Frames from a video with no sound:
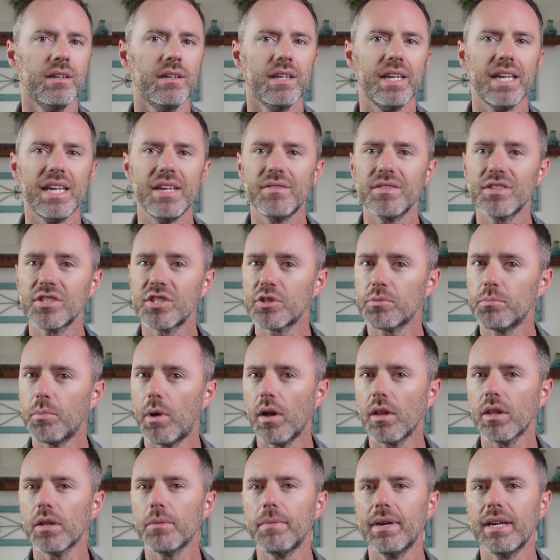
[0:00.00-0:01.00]
Even
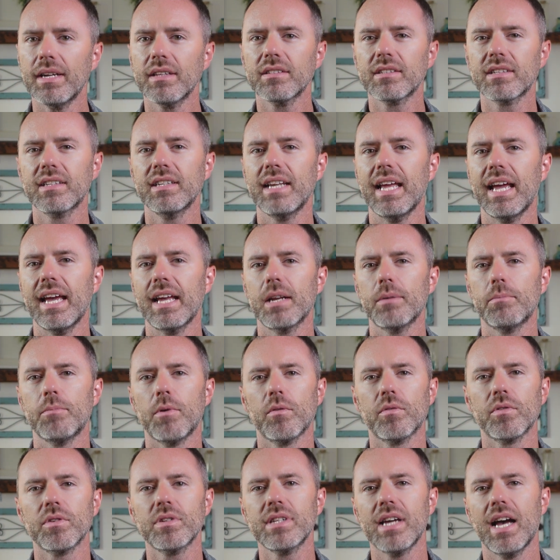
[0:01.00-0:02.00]
small amounts can add up
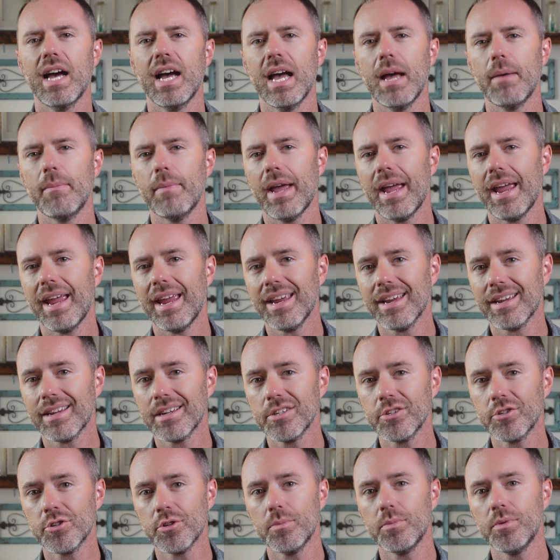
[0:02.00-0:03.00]
over time and
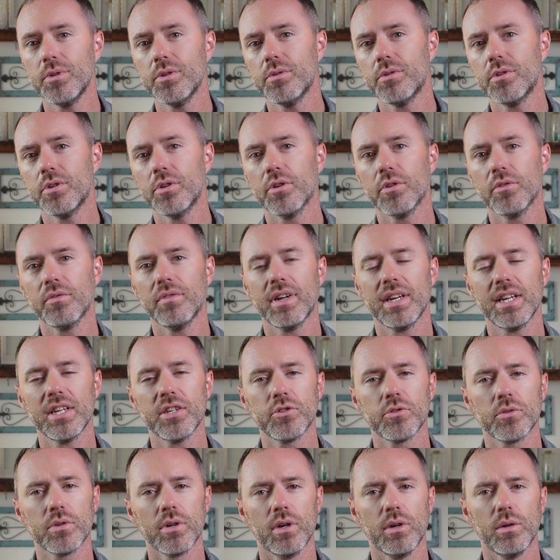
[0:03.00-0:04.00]
contribute to your
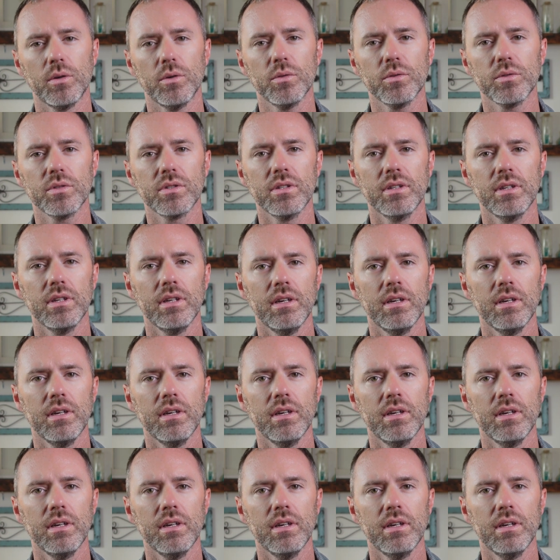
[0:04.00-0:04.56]
financial goals.